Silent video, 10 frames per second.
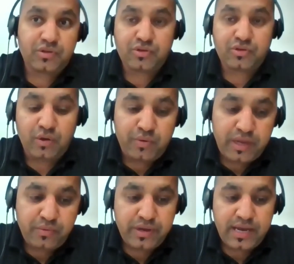the
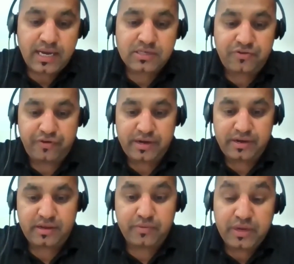way we are
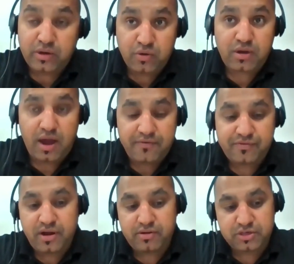treating, we look
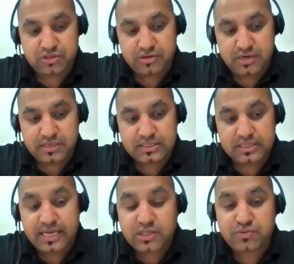after our students.
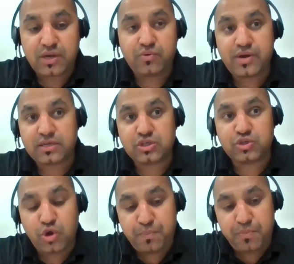That's why we are
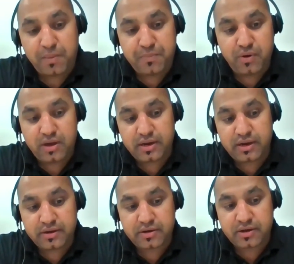so popular
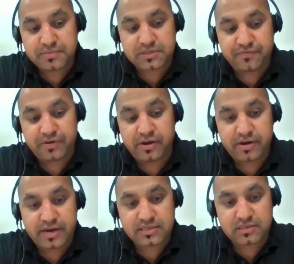in terms of
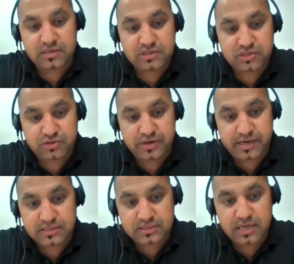international
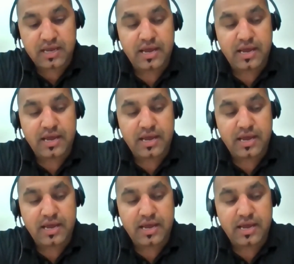students.